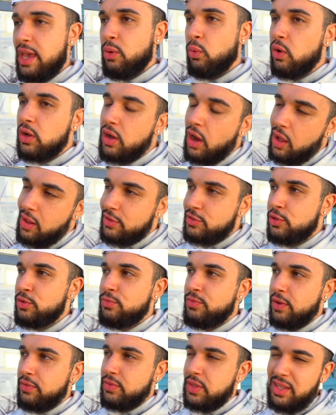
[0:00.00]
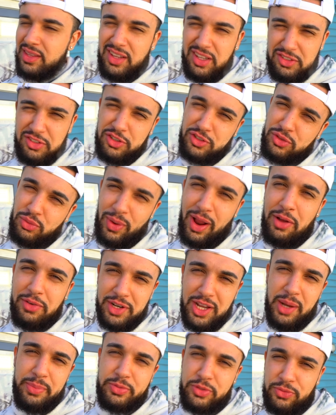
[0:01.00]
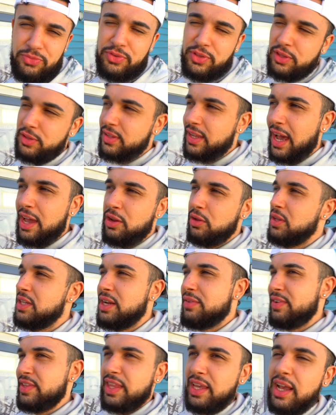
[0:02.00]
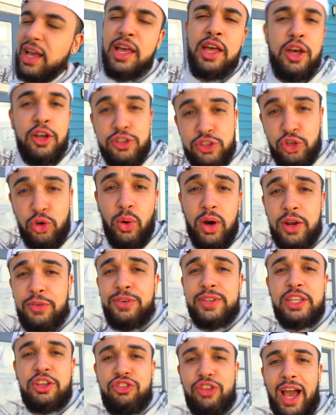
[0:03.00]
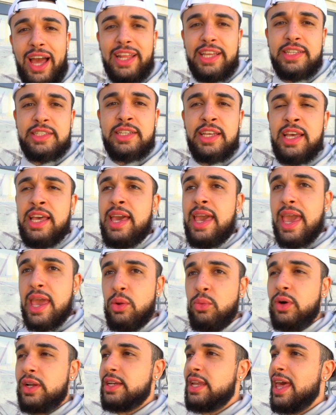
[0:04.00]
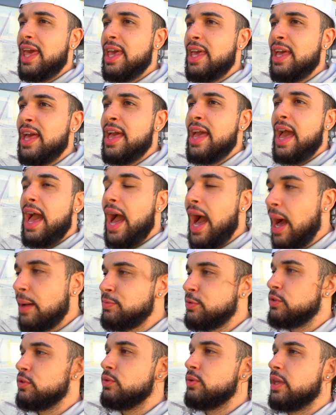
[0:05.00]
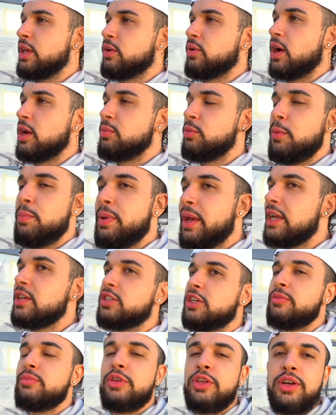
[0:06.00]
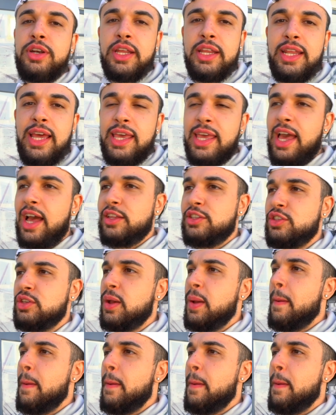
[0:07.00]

We'll call it 250. Let's just round up so for the title and everything. 250 shinies in one day. Absolutely incredible. Biggest community day yet.